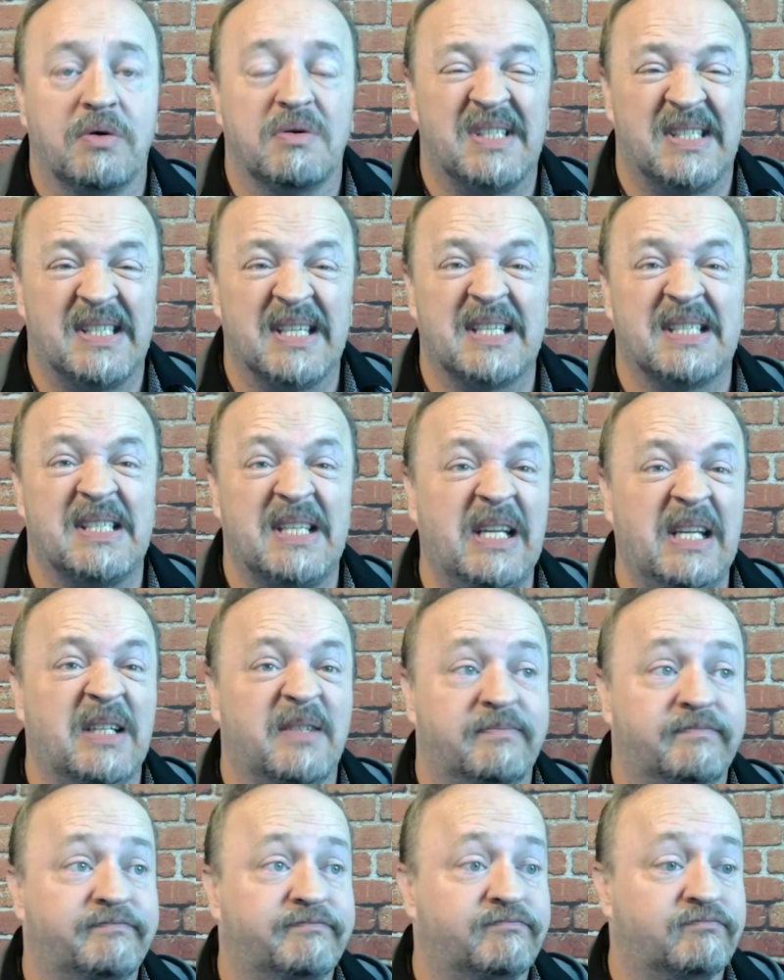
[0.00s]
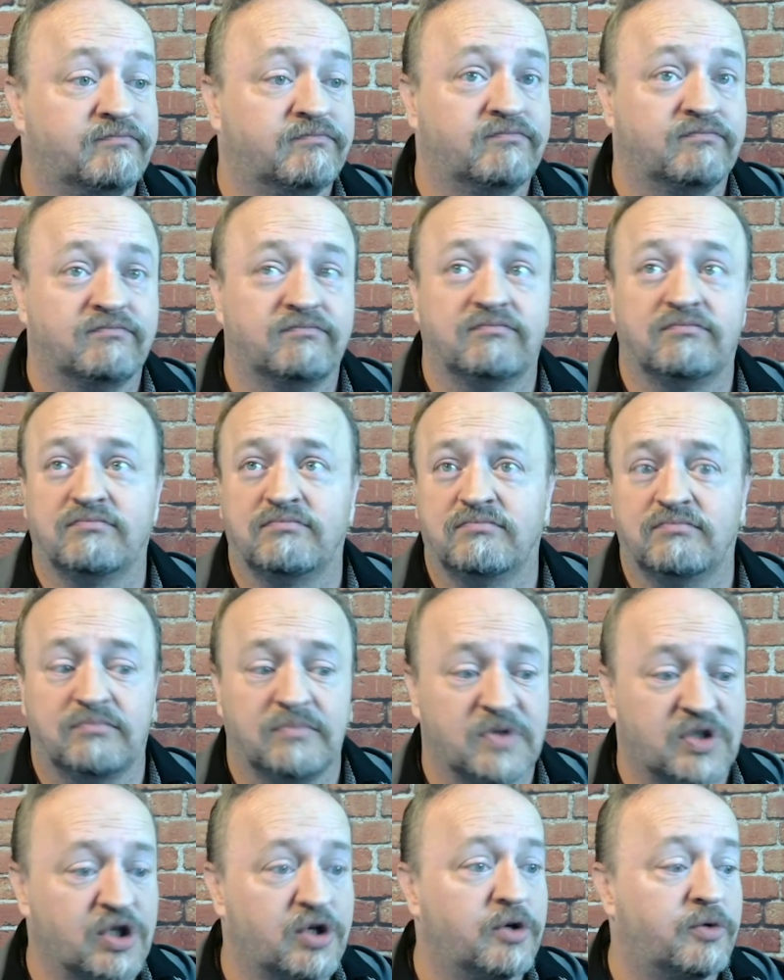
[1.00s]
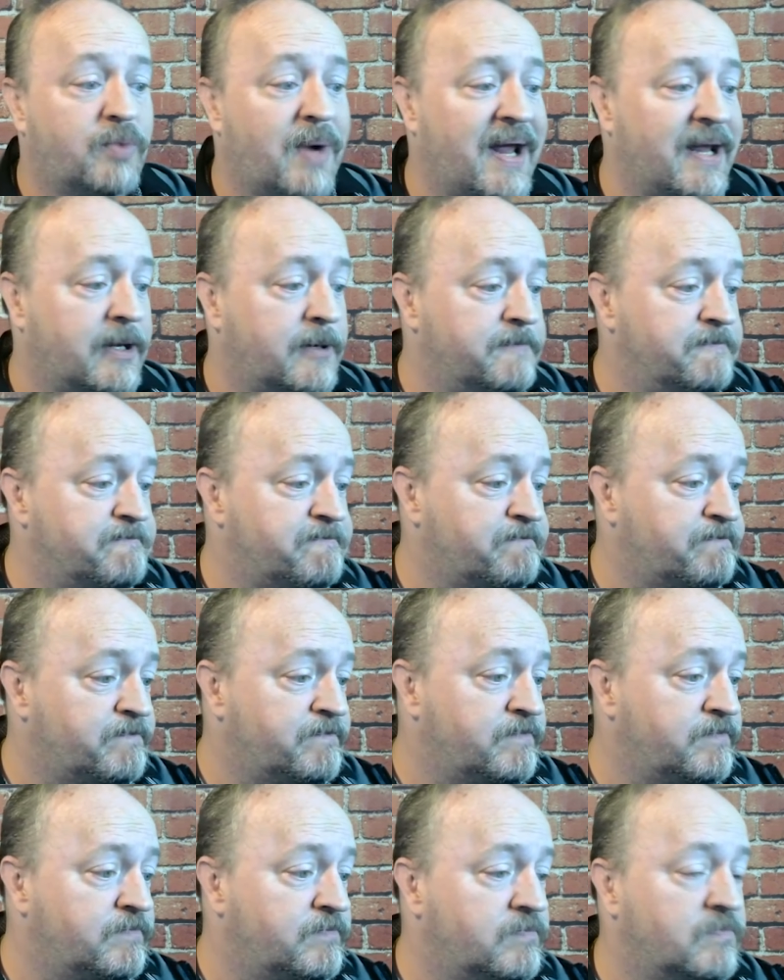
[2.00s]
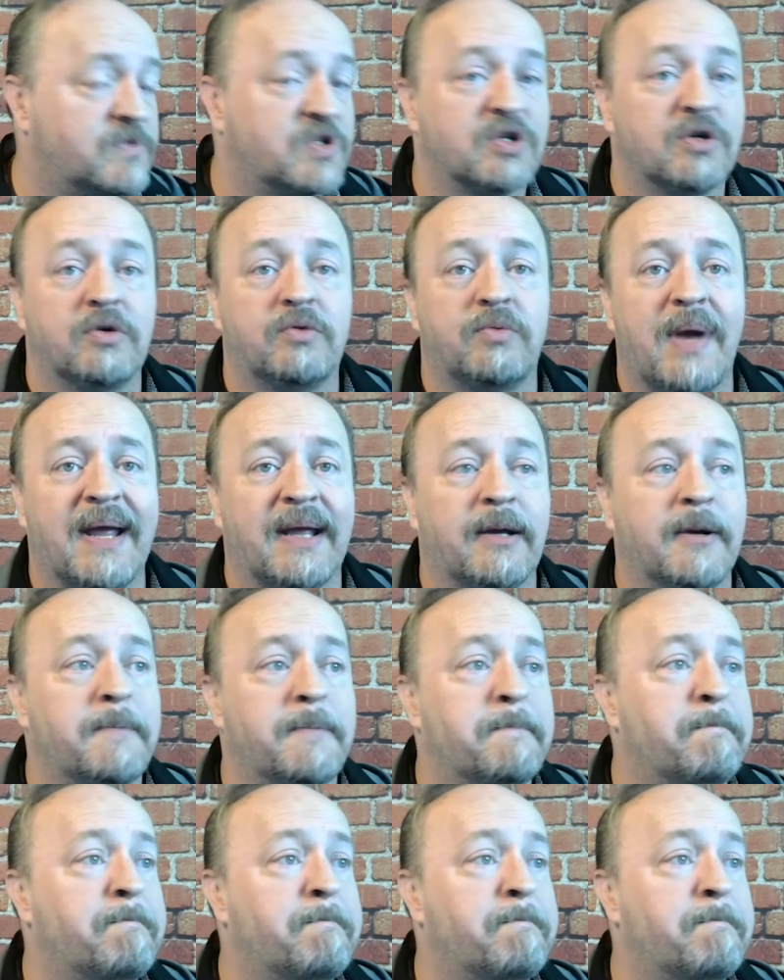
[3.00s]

16. It's a good rank. It's a good rank.